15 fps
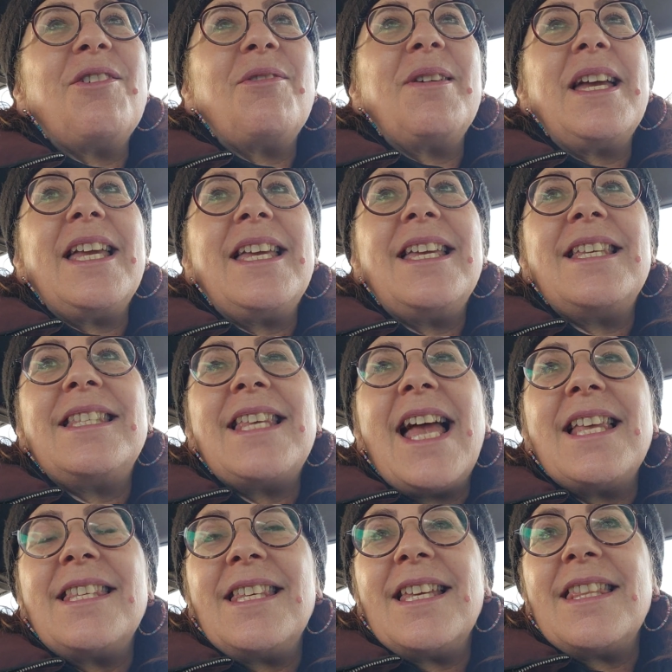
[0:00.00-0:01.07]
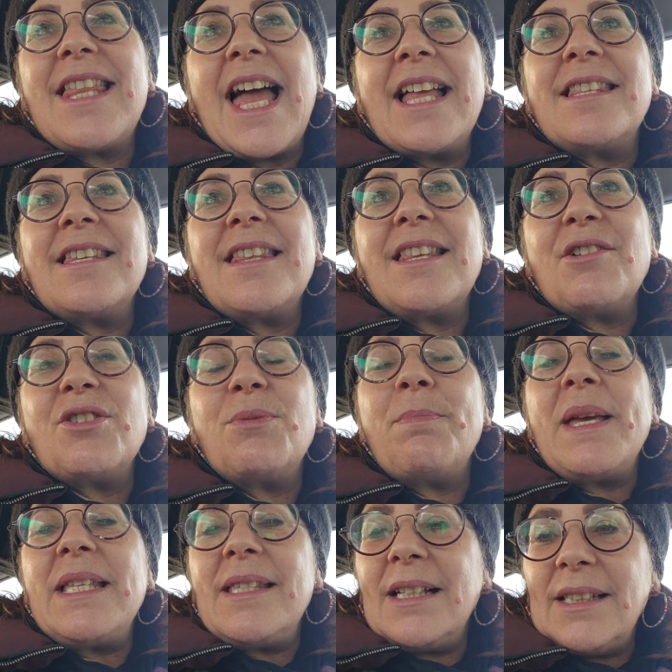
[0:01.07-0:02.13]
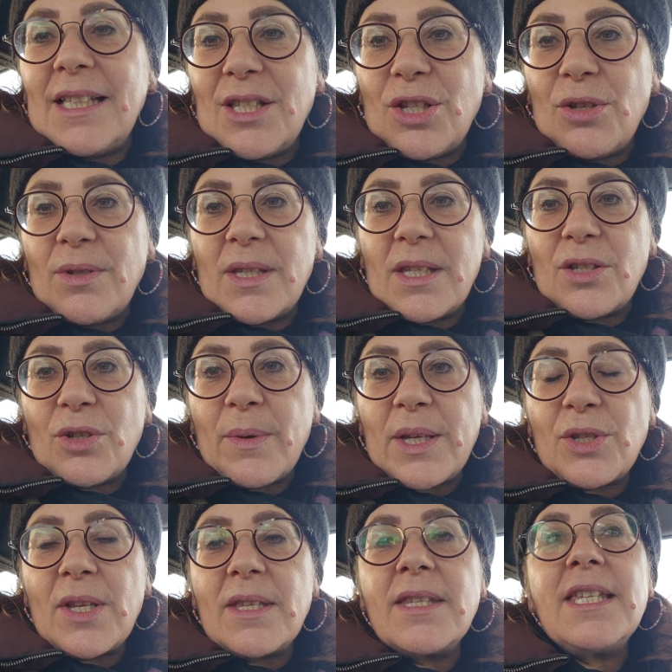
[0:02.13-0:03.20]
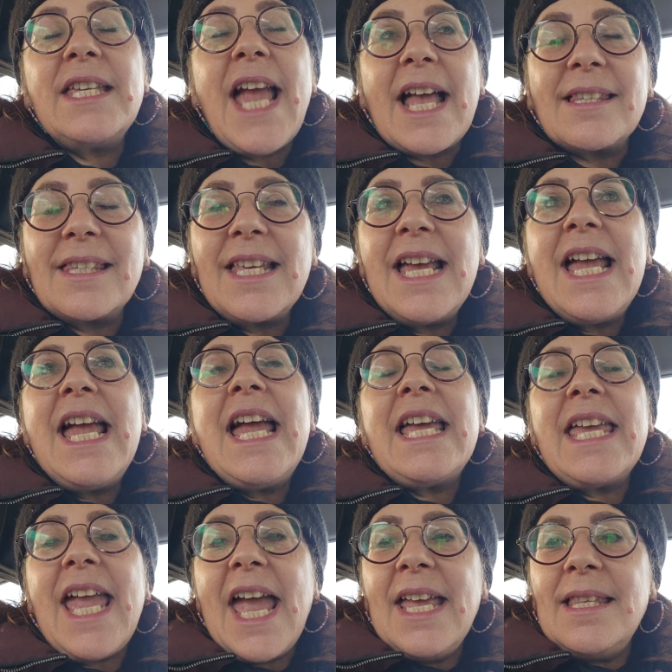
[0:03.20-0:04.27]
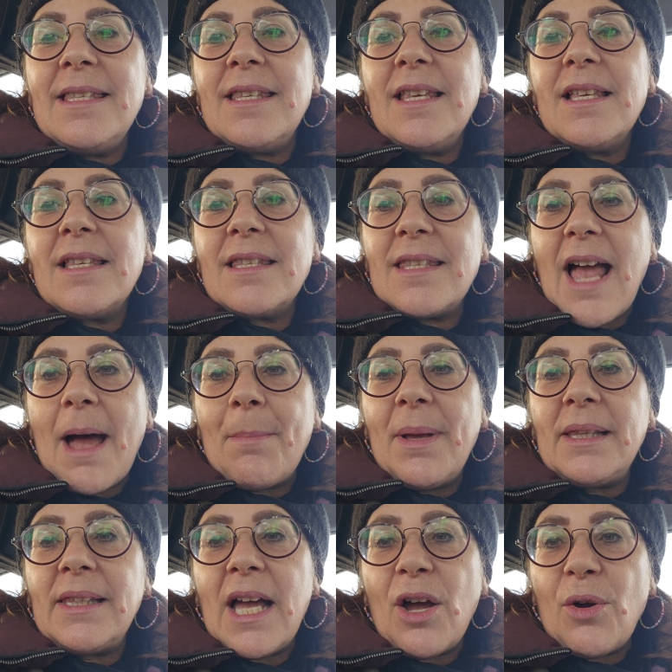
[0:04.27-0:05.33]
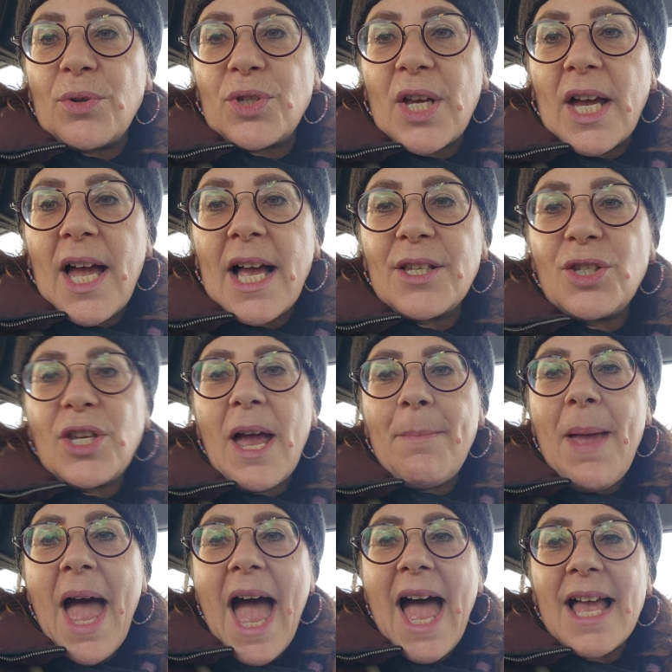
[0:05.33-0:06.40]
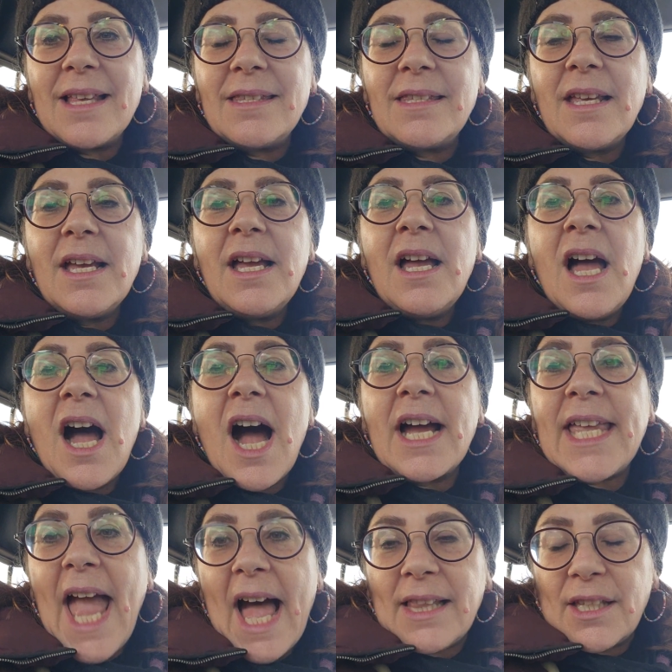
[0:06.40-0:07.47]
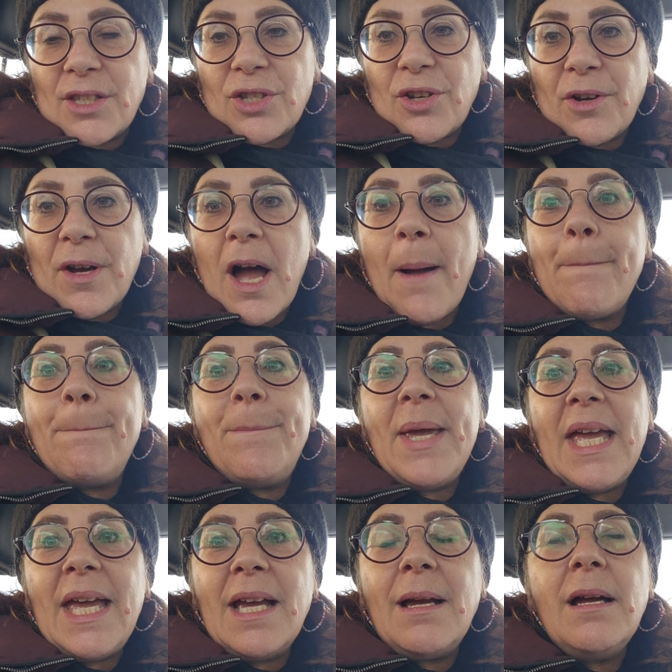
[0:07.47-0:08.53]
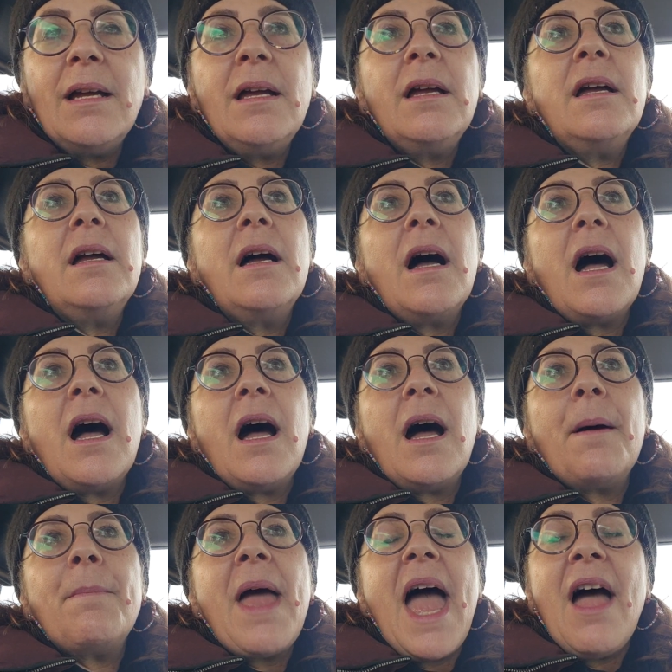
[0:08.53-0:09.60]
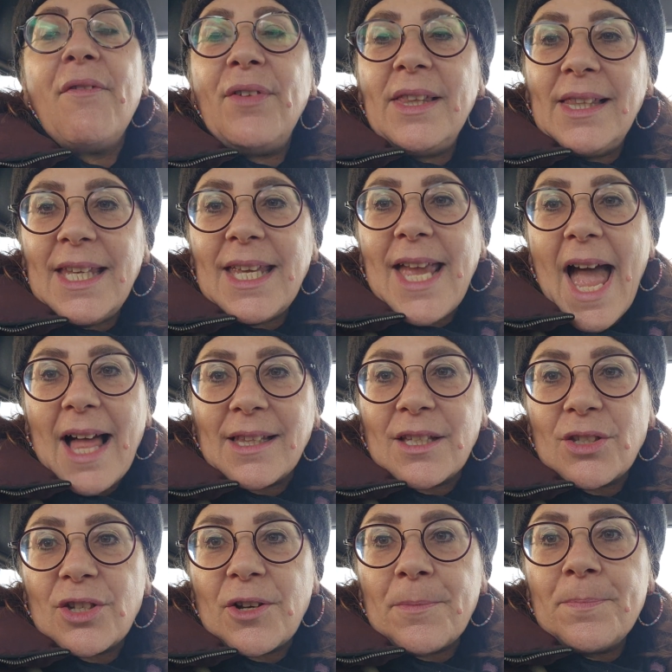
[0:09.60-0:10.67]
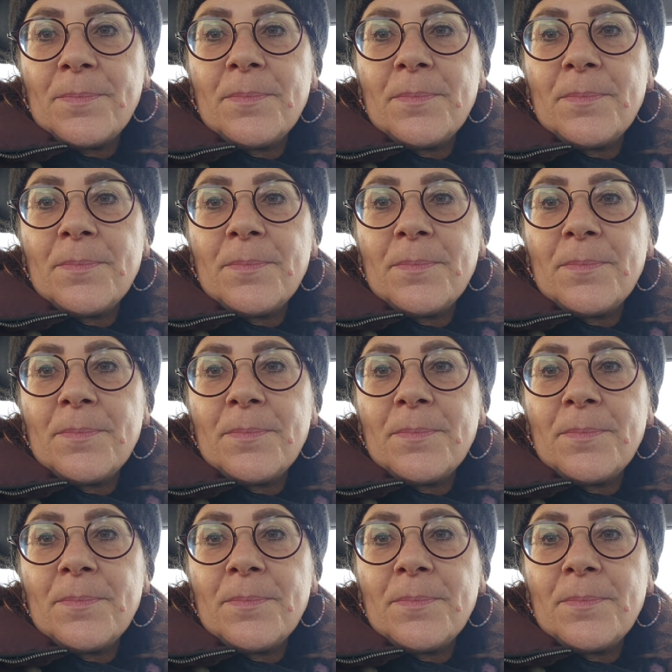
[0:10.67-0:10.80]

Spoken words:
he says that there's basically 2 situations. Yes, Kates Sam Lachoshech. Hashem has a calendar, a big heavenly calendar.